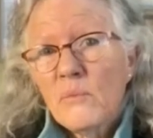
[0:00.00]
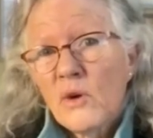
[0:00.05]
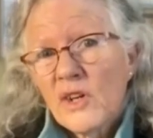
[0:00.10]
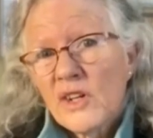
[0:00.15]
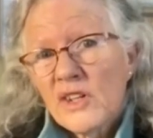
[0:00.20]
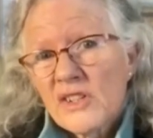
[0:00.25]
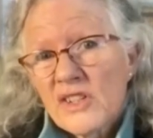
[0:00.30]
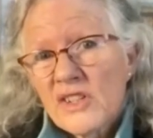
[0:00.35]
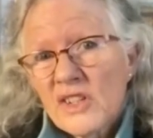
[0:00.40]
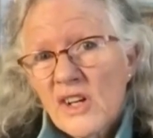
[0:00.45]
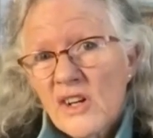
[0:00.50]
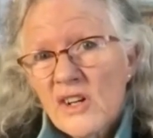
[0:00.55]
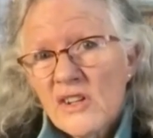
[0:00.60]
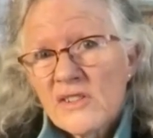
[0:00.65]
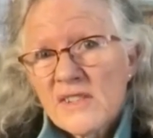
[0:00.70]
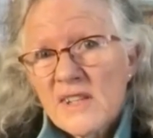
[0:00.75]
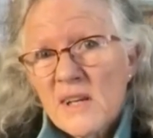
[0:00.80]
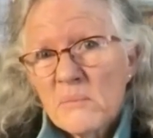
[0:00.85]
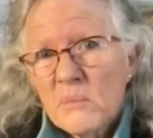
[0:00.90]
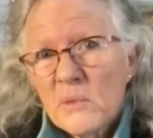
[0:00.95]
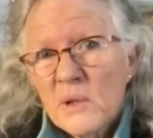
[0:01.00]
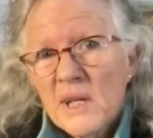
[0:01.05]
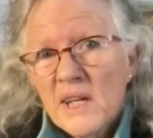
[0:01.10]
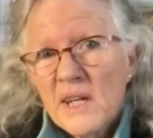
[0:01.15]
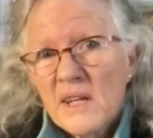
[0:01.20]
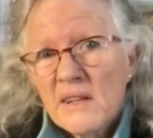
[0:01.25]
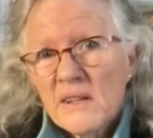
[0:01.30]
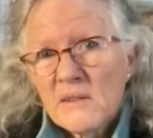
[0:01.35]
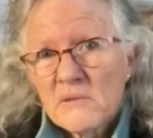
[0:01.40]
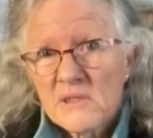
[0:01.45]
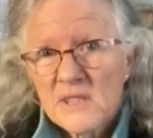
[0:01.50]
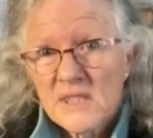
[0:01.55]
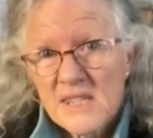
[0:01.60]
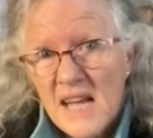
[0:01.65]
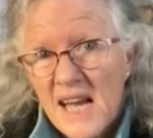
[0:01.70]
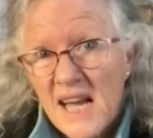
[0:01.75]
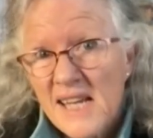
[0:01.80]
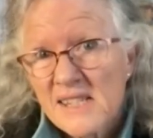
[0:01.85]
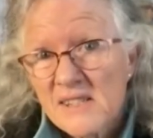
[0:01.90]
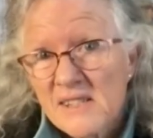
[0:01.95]
wanted to go somewhere that was
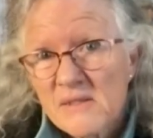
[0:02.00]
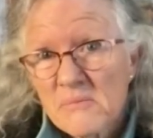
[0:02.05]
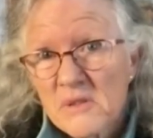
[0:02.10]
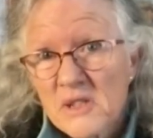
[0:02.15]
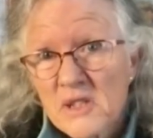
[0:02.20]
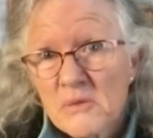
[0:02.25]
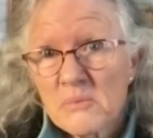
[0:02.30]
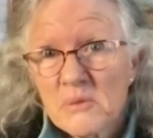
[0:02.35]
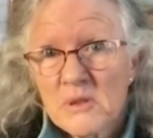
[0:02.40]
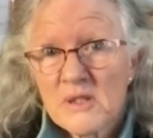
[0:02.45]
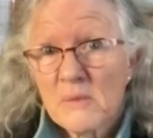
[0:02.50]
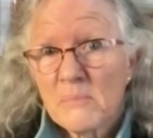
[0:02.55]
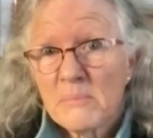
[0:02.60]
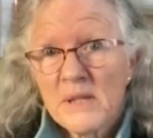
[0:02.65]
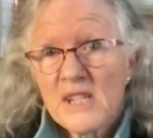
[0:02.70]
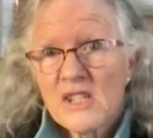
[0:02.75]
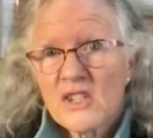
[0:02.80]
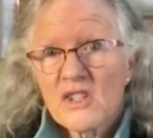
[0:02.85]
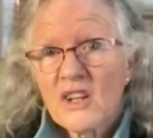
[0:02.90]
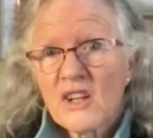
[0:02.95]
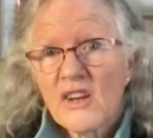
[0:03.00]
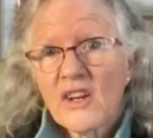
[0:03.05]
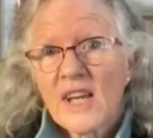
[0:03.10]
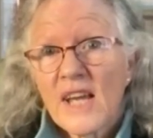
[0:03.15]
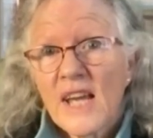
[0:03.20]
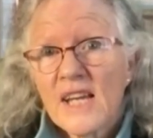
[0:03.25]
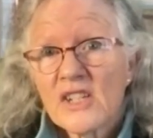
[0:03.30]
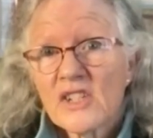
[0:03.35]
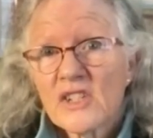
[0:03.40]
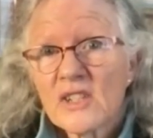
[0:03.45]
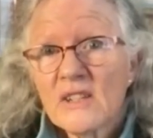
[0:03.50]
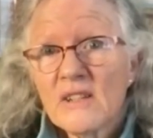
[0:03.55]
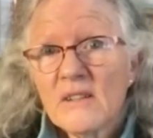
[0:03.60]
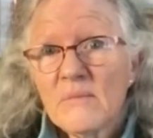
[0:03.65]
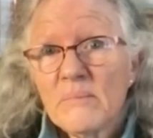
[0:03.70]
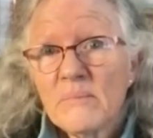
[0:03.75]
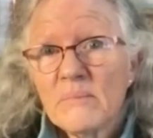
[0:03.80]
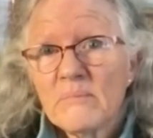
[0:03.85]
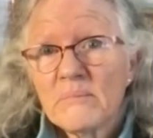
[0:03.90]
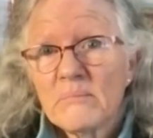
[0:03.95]
nice, which was a beach location
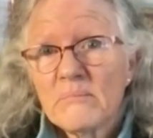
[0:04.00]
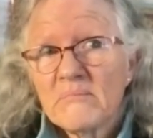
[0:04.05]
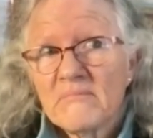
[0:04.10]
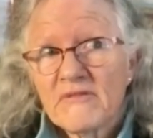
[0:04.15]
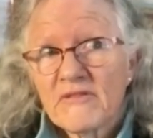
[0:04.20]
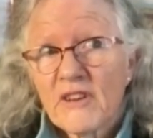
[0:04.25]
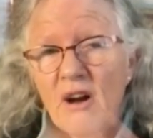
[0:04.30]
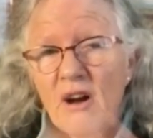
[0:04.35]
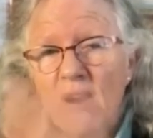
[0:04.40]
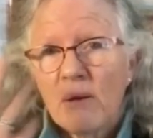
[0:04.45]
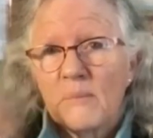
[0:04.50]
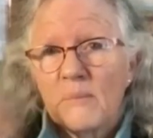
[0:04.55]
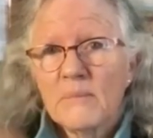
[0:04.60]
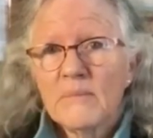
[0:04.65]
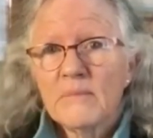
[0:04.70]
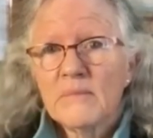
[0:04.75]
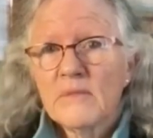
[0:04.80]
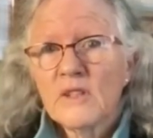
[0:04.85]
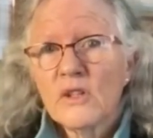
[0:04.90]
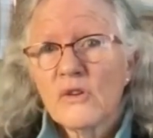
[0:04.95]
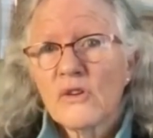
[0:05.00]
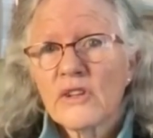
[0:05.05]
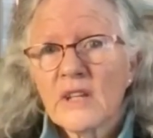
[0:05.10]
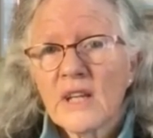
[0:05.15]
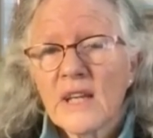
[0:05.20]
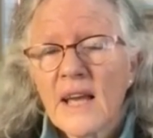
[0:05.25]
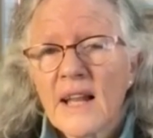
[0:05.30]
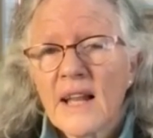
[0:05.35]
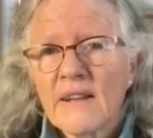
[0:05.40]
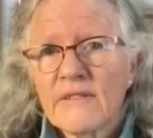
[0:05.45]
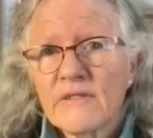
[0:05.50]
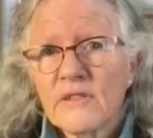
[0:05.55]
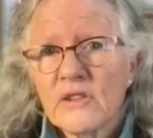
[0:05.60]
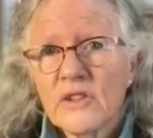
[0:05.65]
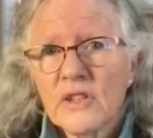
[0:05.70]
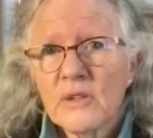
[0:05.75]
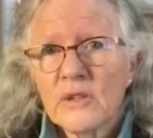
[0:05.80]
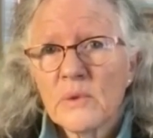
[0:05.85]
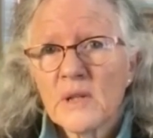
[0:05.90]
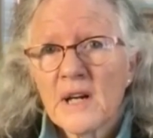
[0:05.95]
from Northern
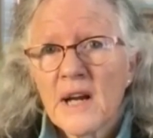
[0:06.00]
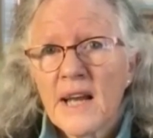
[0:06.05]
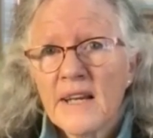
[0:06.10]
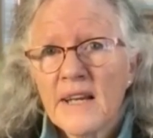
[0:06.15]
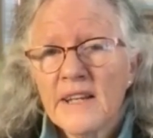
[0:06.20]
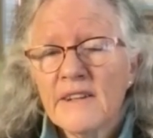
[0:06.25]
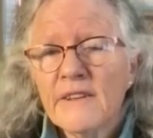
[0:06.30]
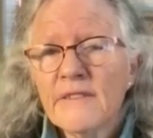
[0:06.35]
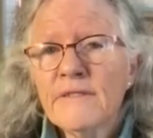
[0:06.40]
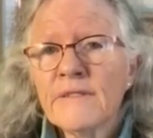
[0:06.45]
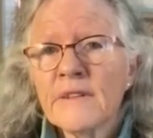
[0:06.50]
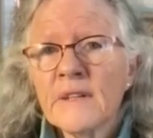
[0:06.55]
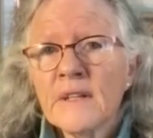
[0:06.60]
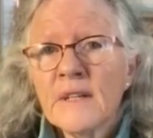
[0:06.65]
California where I live.